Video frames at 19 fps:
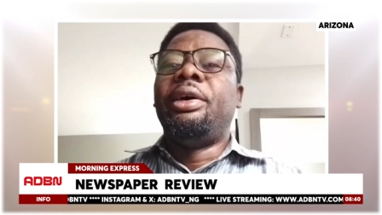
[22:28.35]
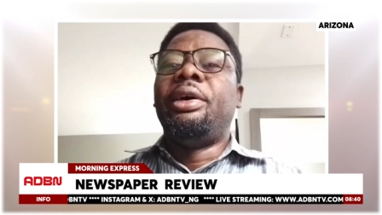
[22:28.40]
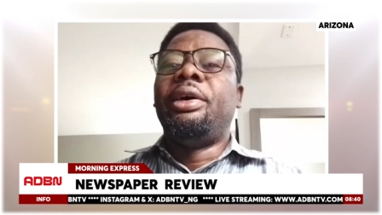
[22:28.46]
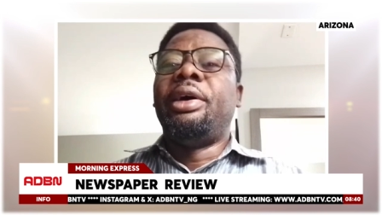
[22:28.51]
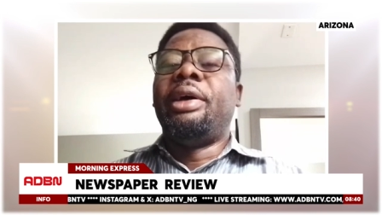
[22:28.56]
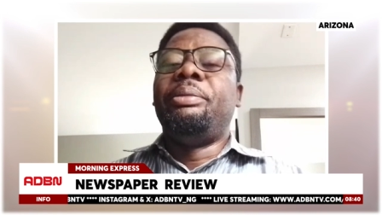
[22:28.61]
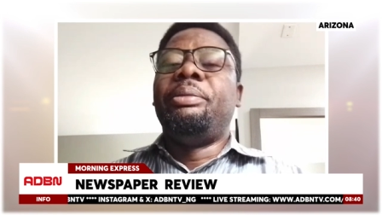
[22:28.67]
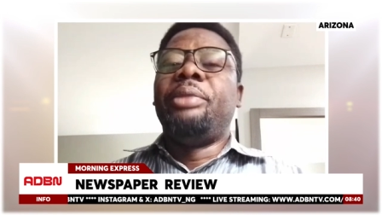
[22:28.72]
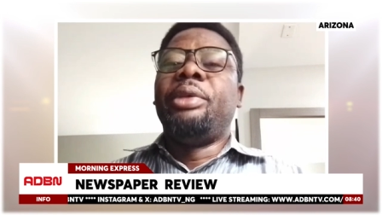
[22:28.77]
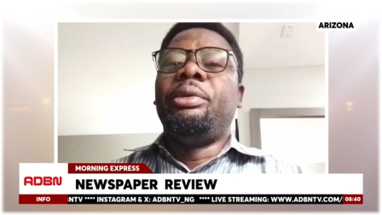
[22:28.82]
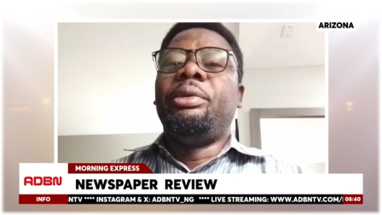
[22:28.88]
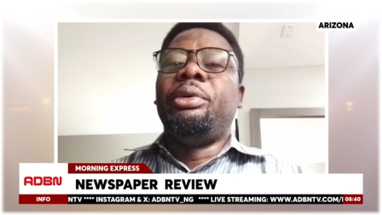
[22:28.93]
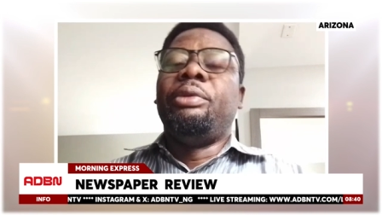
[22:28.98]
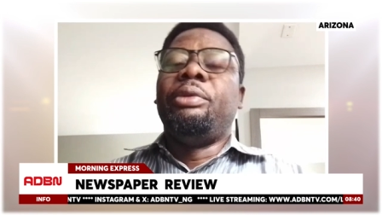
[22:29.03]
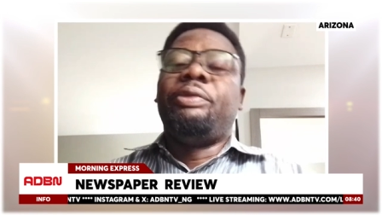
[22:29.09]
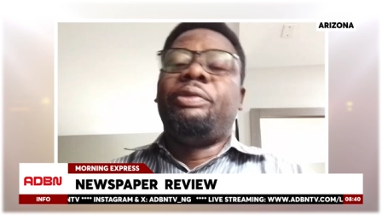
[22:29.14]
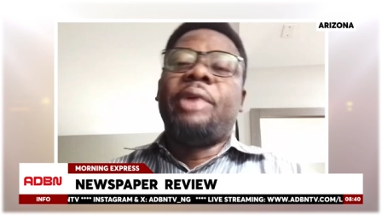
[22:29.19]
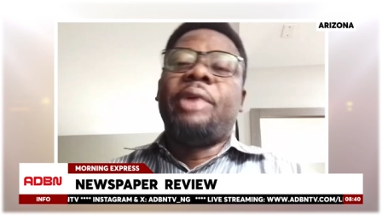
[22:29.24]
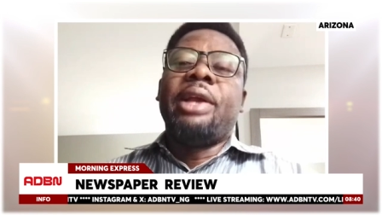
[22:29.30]
um, you, you
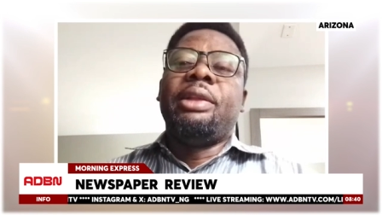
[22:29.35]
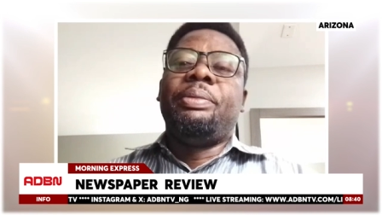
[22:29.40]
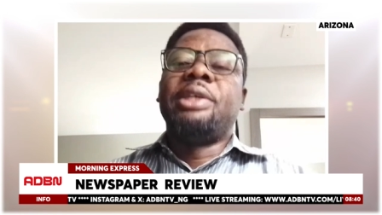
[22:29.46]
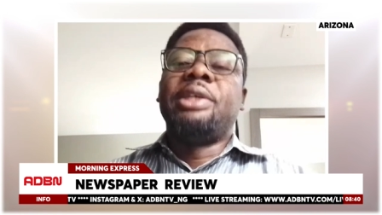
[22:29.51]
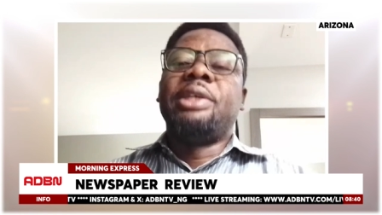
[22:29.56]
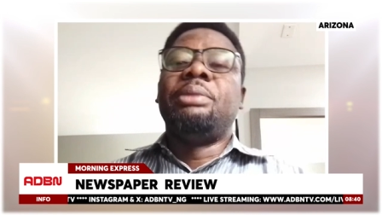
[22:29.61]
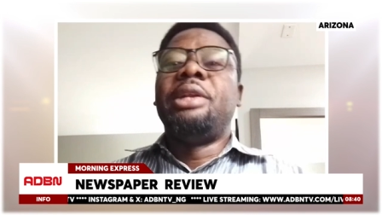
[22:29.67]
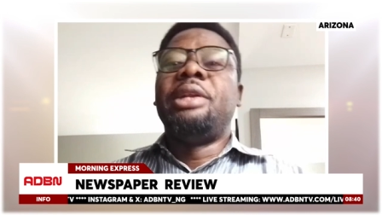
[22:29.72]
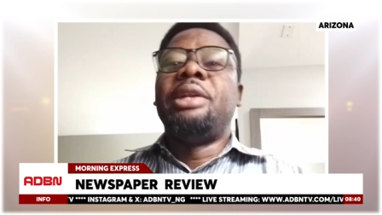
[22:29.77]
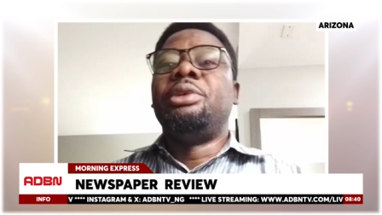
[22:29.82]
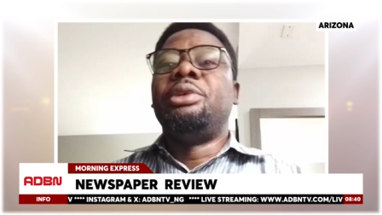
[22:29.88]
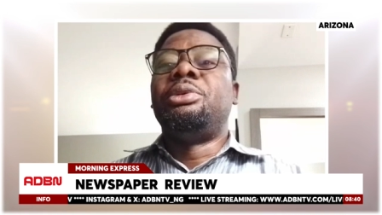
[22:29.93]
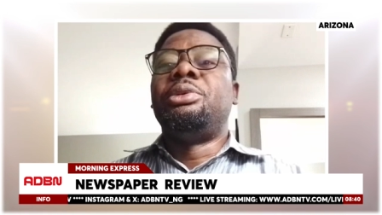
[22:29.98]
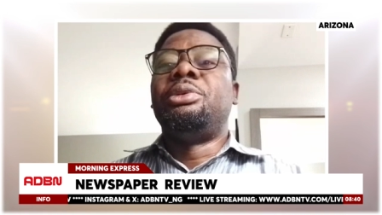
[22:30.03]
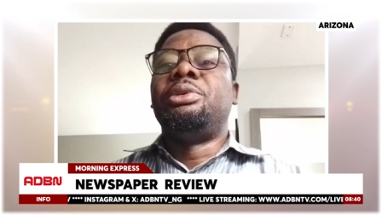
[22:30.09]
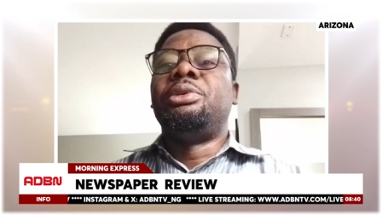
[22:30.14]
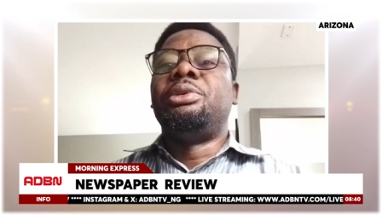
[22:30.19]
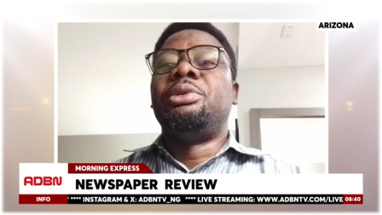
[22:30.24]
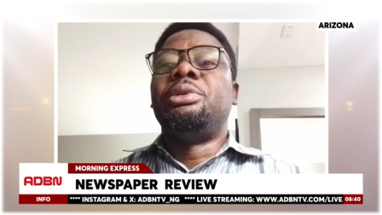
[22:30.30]
find the person bending
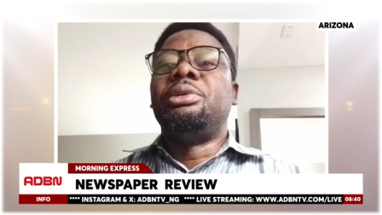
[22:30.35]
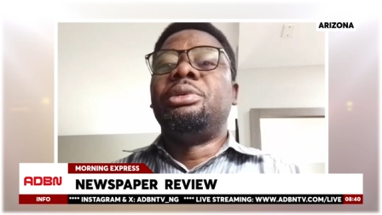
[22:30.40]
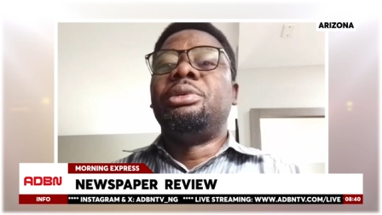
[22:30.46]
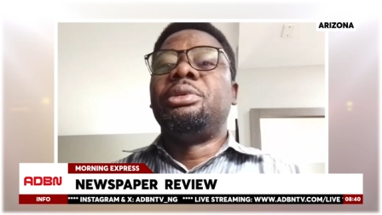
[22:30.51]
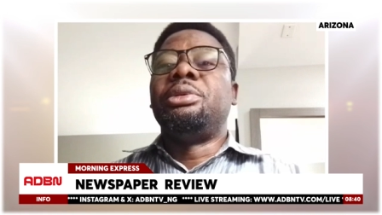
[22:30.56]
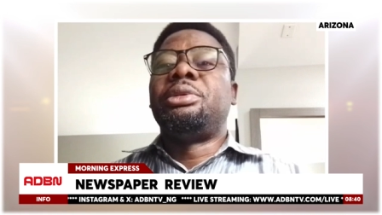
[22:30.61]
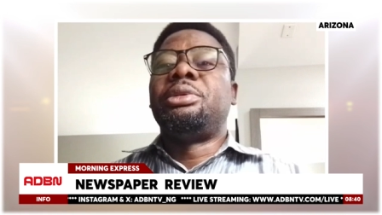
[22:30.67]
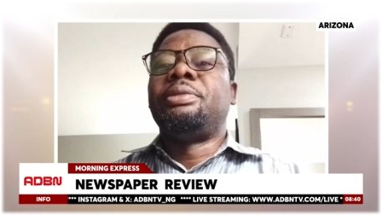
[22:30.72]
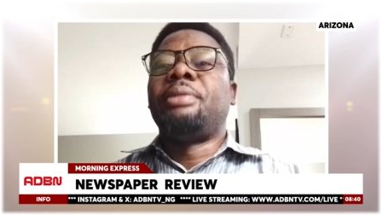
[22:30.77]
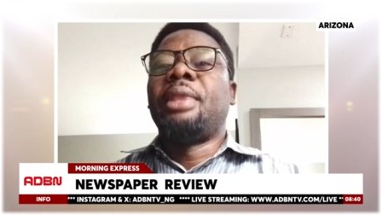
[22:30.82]
the rules.